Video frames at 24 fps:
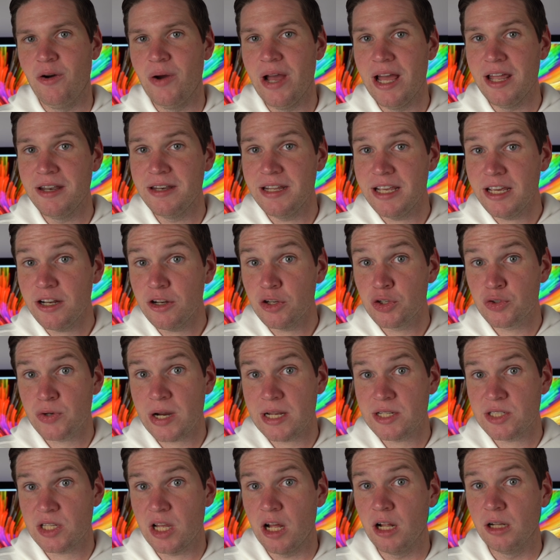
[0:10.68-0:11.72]
and it
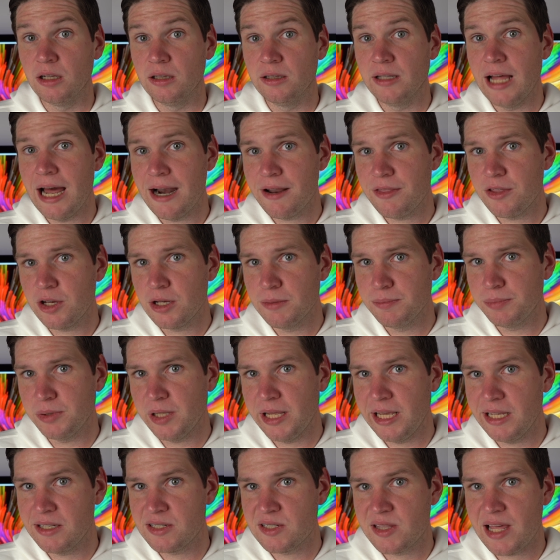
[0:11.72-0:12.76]
addressed a lot of the
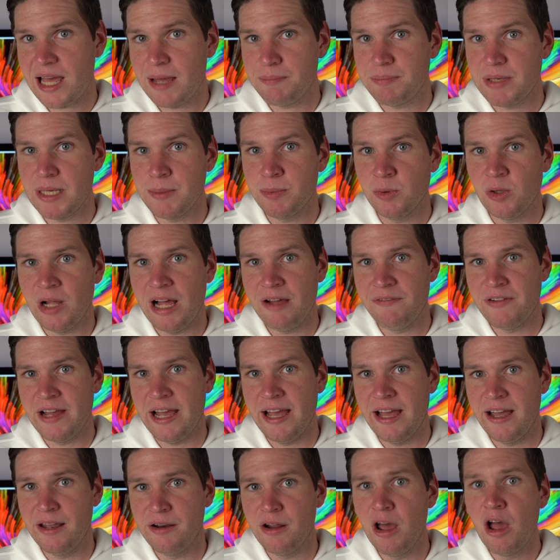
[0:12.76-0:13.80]
complaints that people have
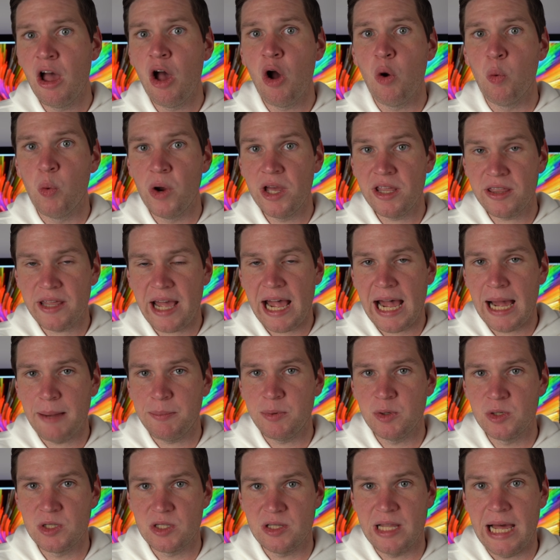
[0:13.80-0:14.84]
had with
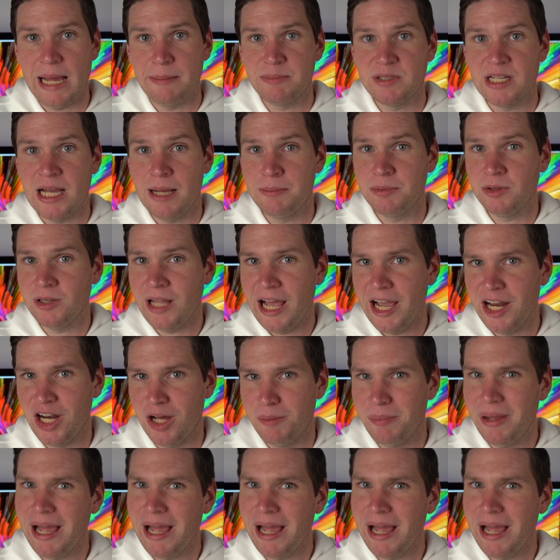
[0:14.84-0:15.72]
Apple's laptop lineup.